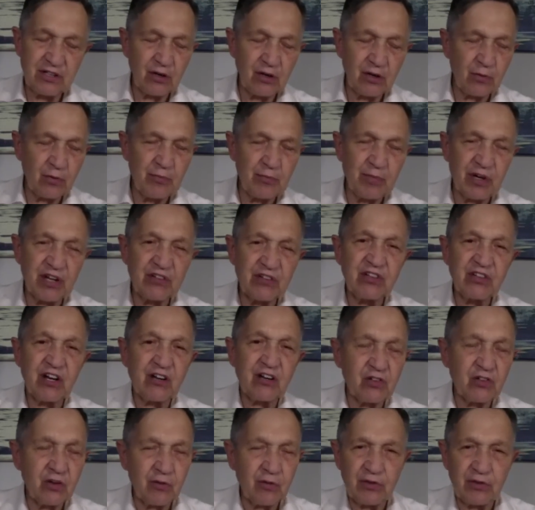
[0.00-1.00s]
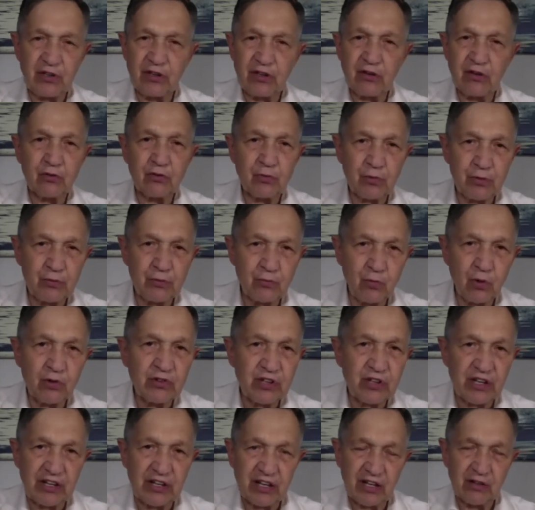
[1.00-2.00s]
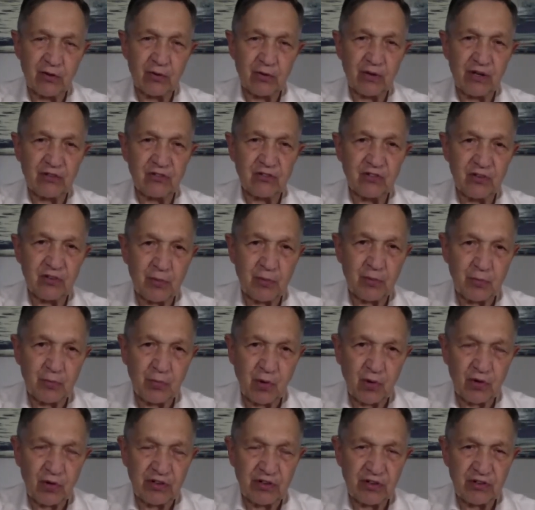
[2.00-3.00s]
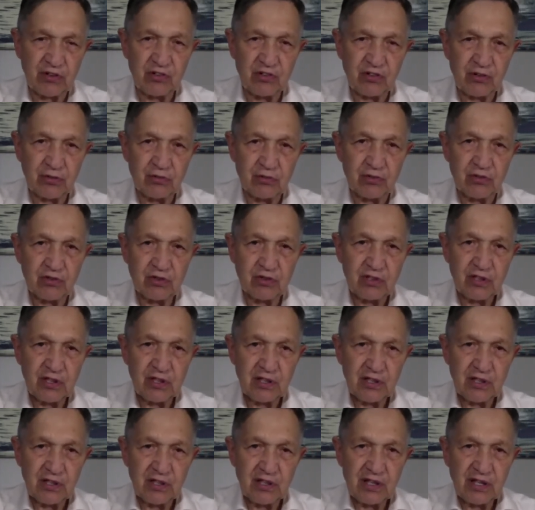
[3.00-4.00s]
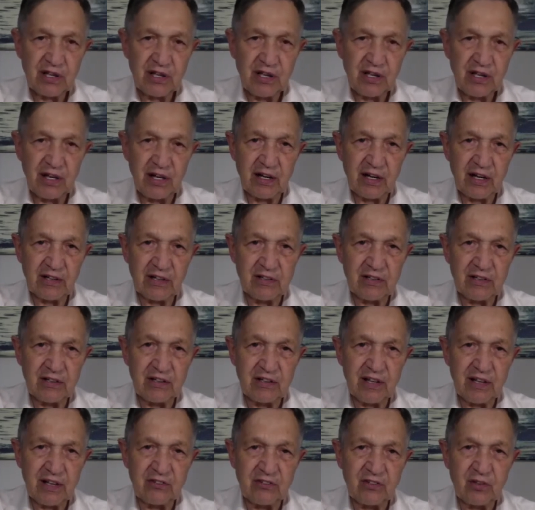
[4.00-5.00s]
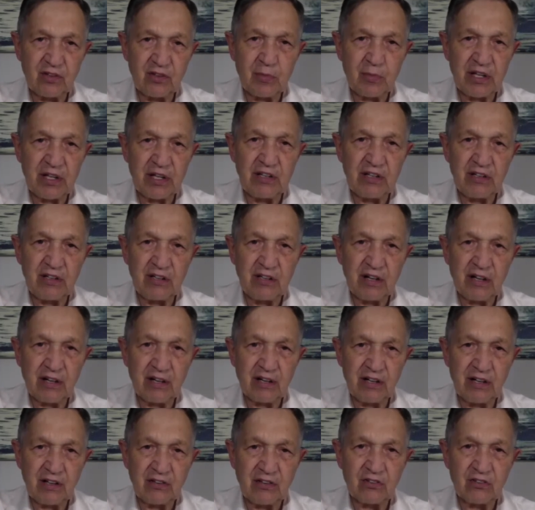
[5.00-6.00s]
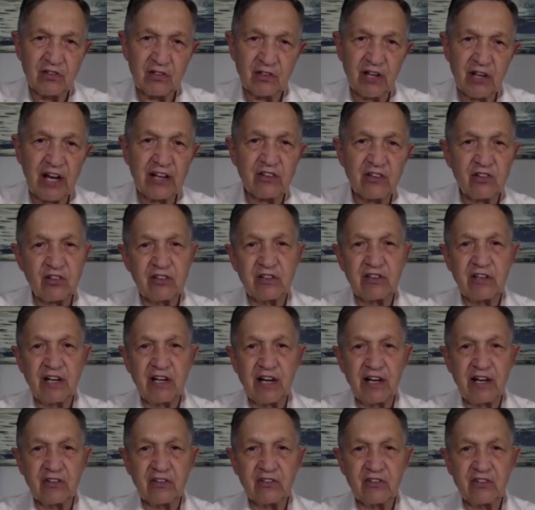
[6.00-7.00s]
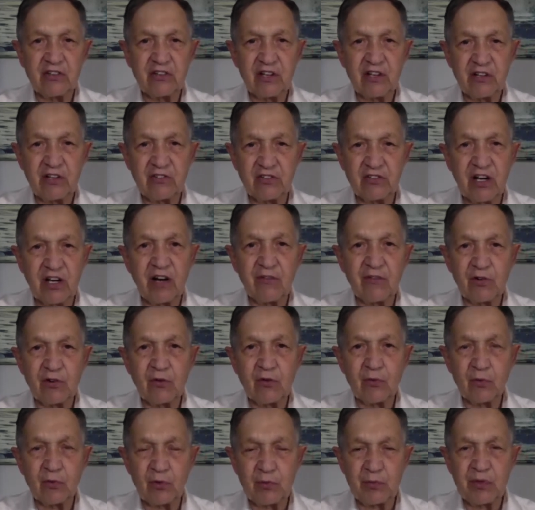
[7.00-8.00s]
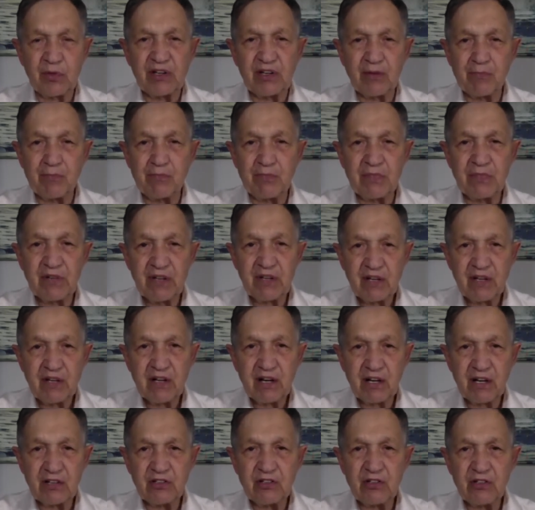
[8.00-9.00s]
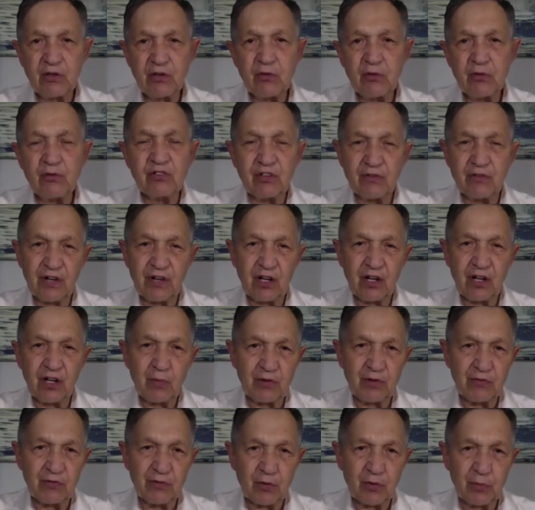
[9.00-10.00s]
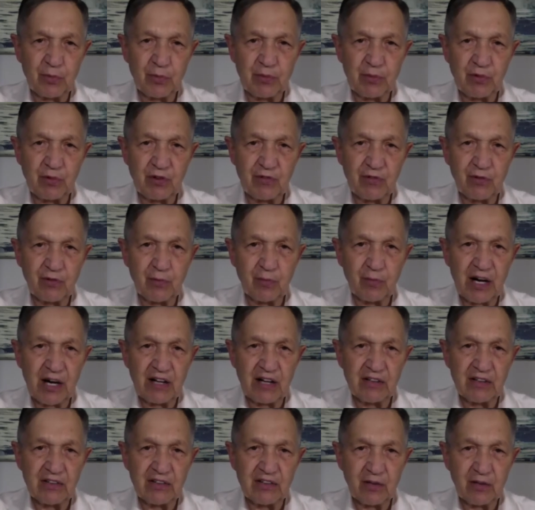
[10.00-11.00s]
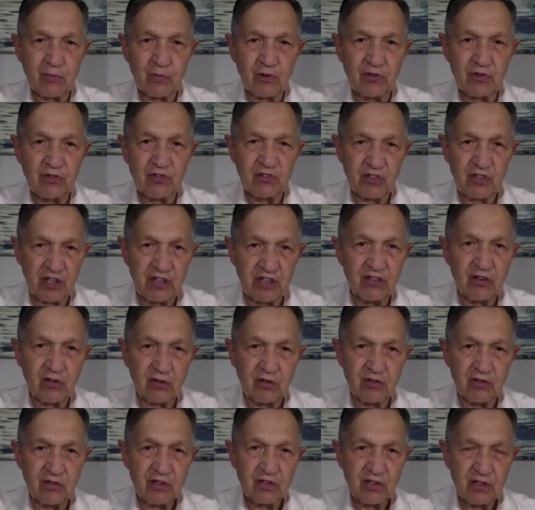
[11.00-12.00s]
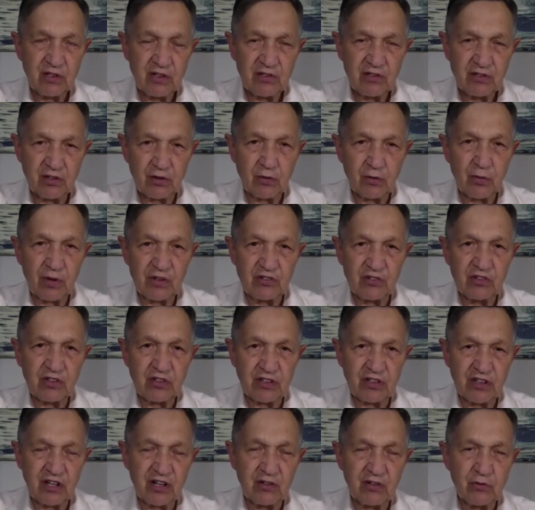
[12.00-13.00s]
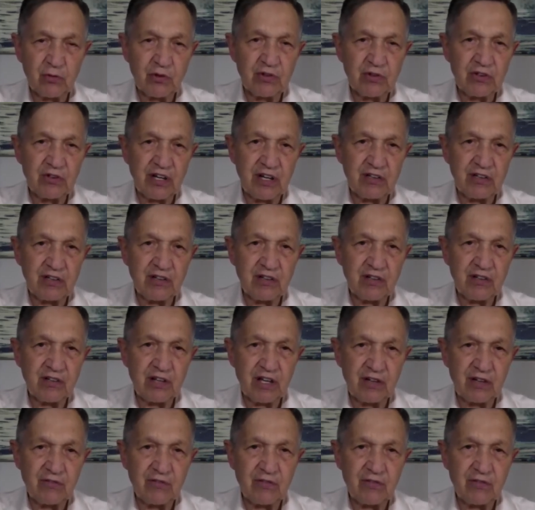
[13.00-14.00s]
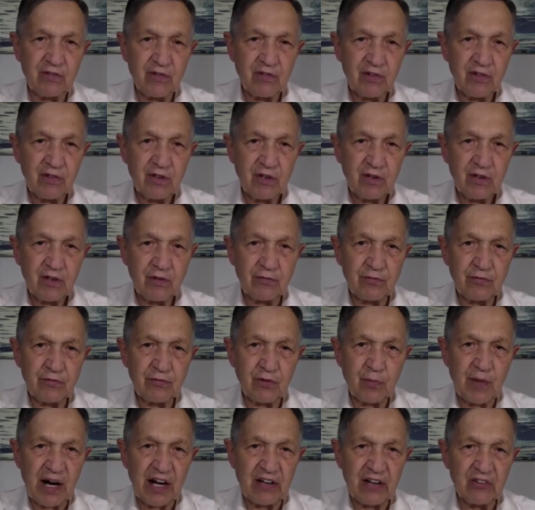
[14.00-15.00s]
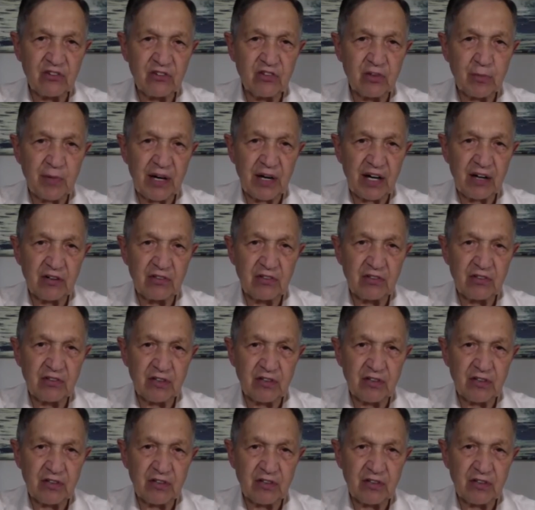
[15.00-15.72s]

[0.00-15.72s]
been in touch over the years. We've worked together on some important issues. And to me, his election as governor would be a huge development for the people of Vermont, and would signal to the rest of the country that Vermont's about,